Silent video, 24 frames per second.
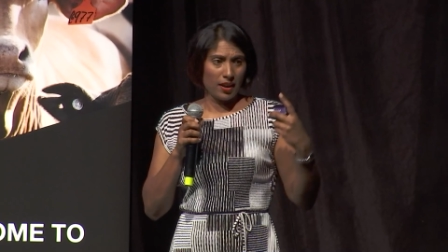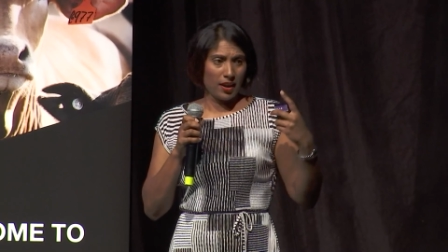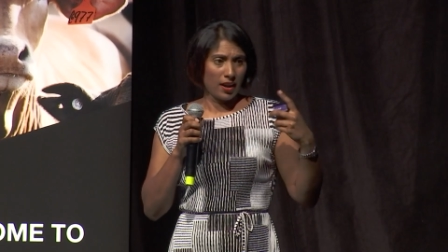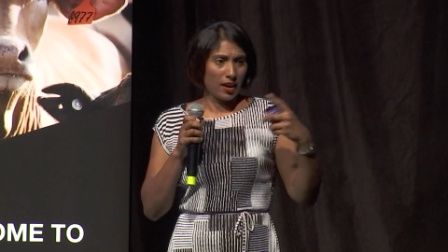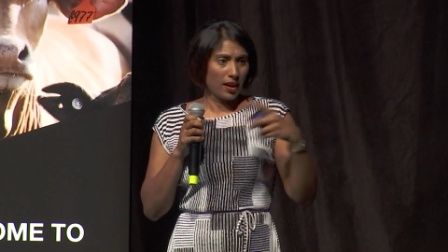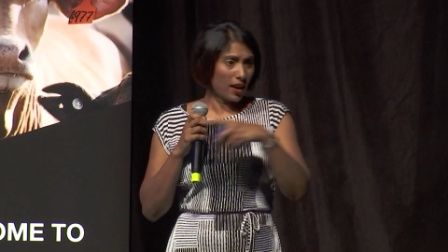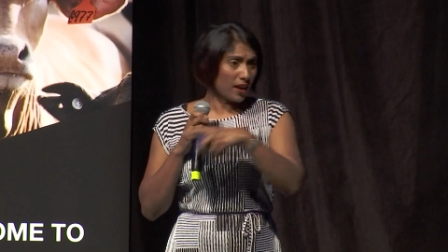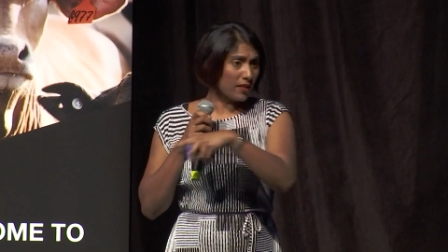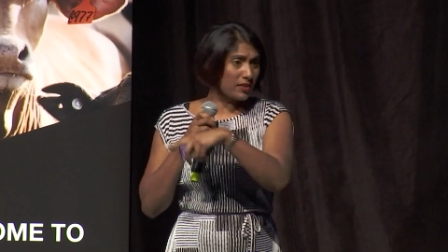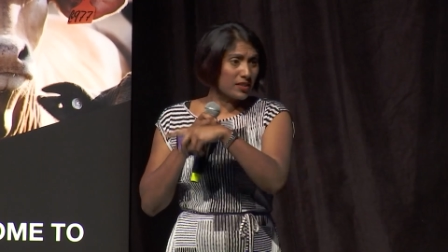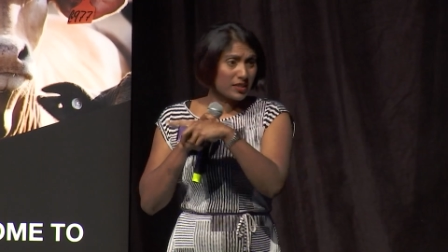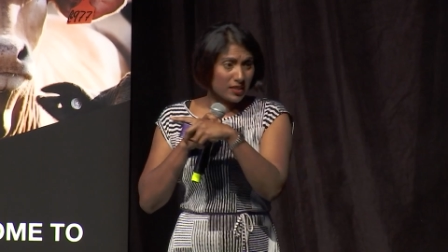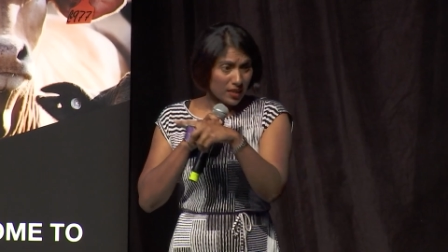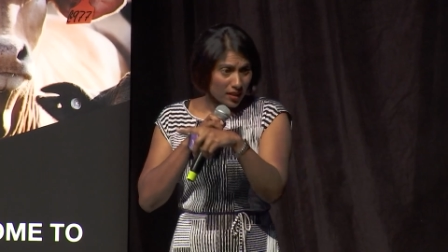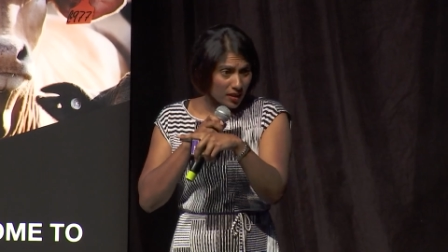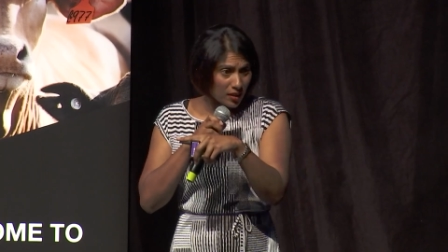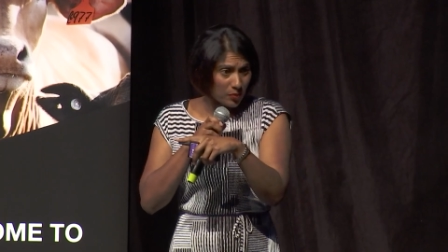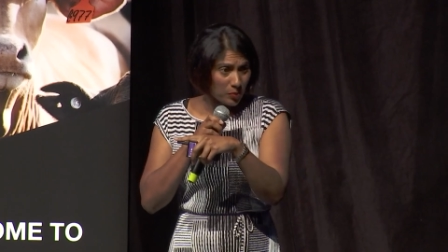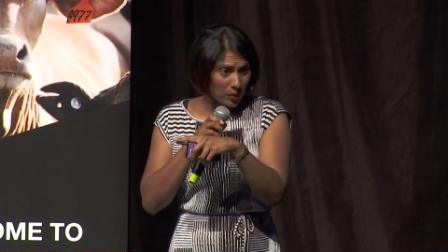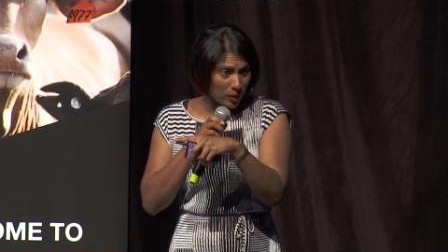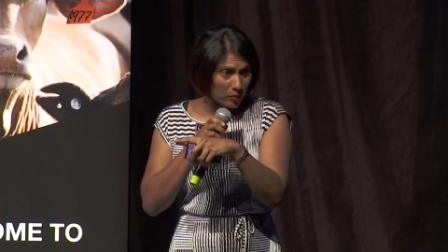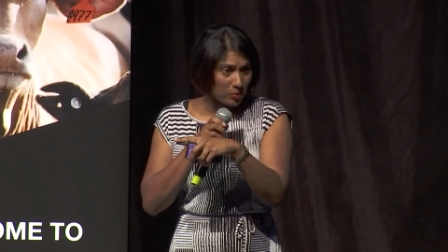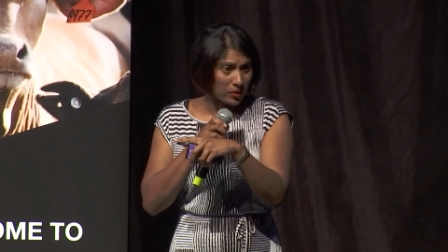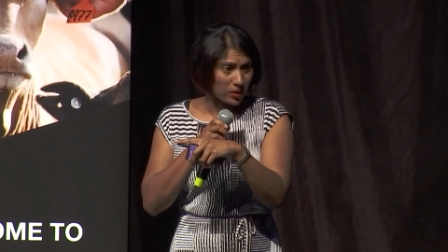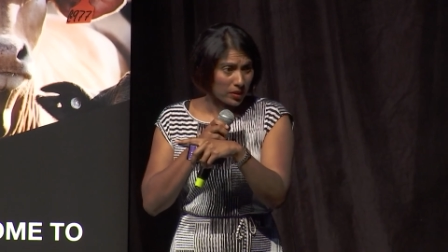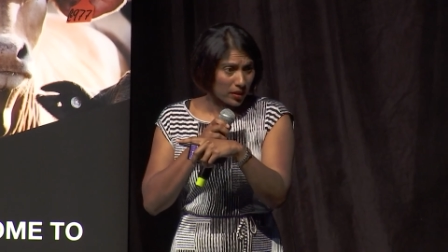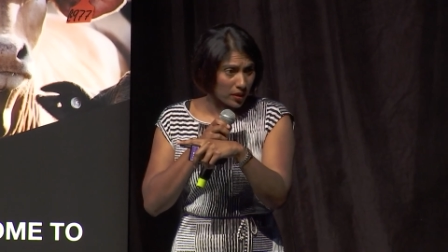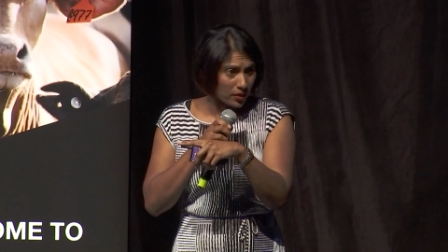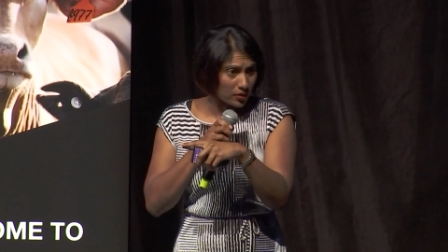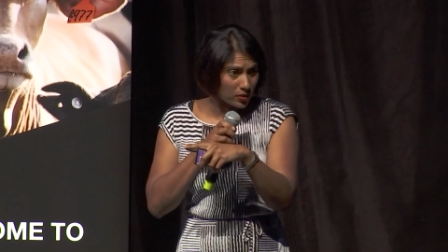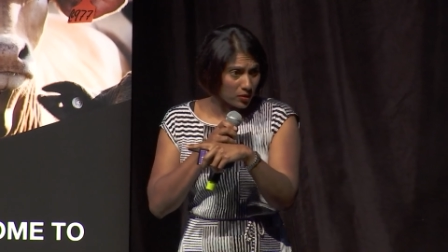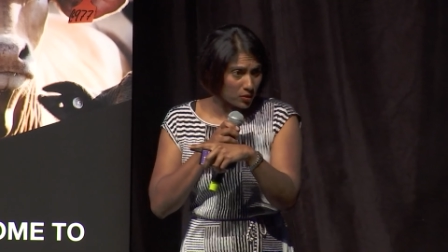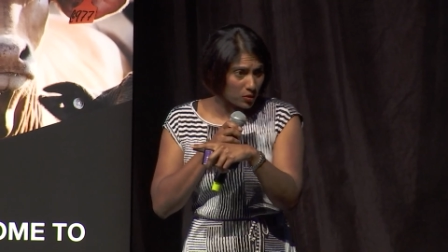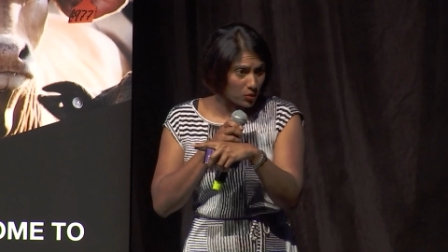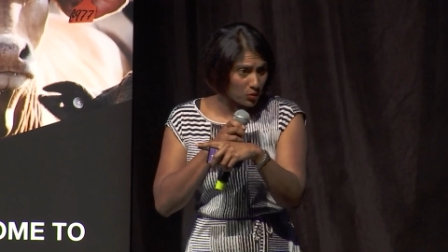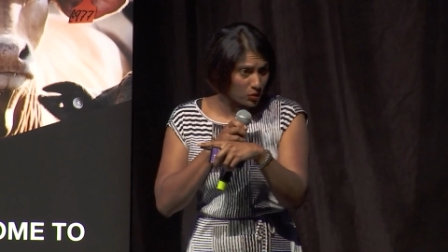And I've studied public
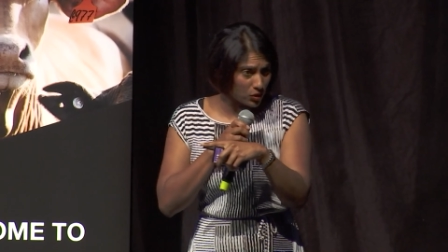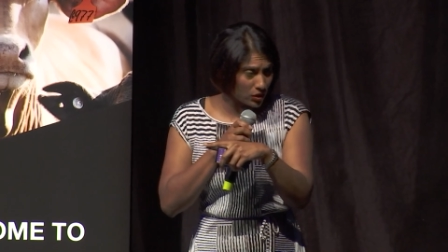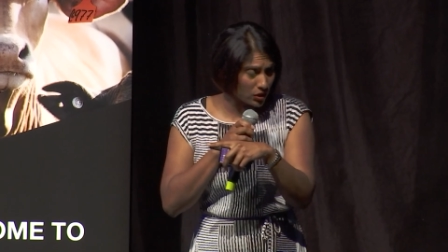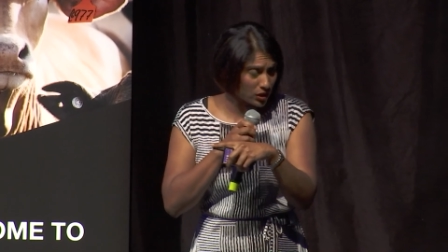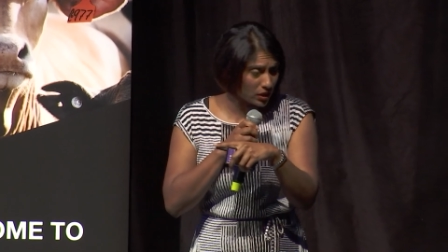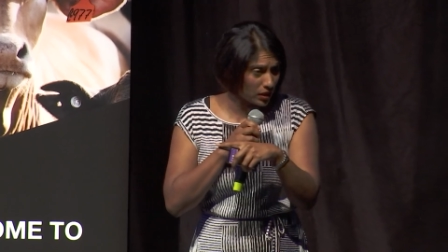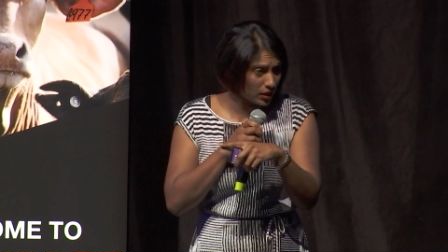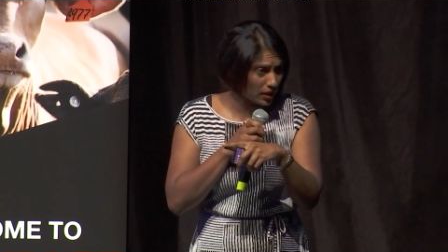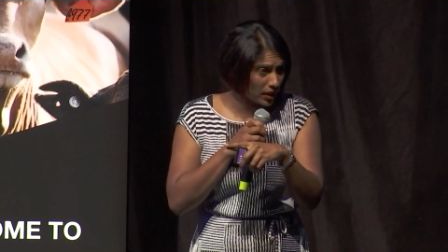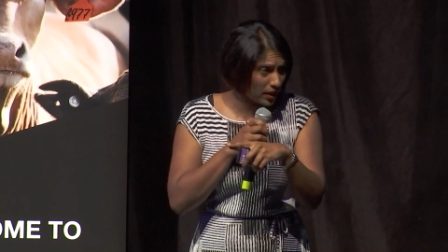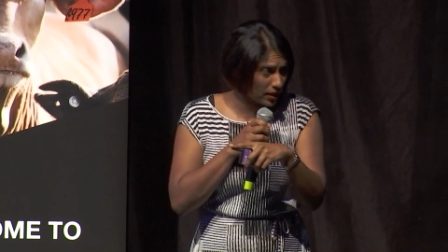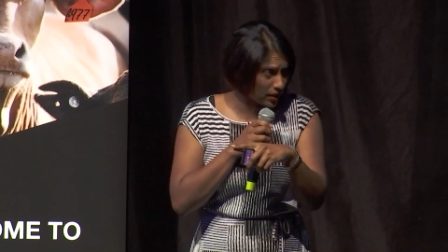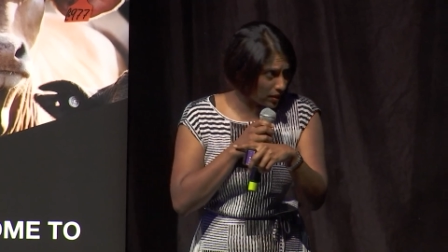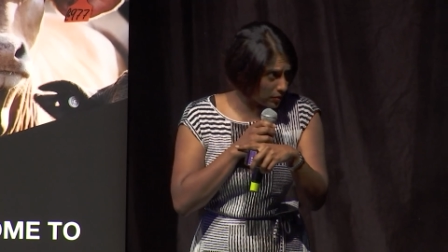health, nutrition, and